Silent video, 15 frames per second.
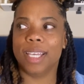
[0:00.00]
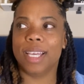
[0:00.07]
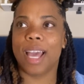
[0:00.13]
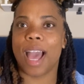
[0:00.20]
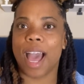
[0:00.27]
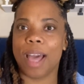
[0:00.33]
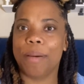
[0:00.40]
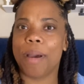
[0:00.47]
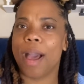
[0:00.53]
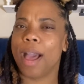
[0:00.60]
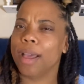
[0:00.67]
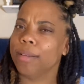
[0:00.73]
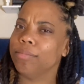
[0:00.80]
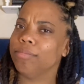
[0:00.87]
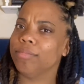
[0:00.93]

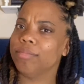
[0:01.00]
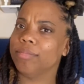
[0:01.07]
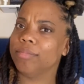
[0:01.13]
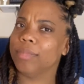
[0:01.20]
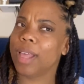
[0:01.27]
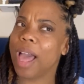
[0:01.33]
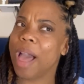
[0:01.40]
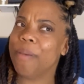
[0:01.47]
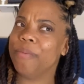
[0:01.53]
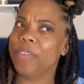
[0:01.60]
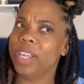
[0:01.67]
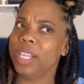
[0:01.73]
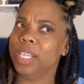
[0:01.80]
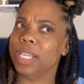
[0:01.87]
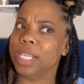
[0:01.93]
I'm
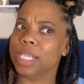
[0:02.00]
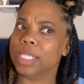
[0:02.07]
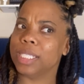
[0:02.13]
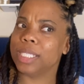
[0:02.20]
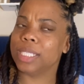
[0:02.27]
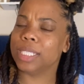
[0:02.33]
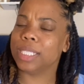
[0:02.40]
feeling this.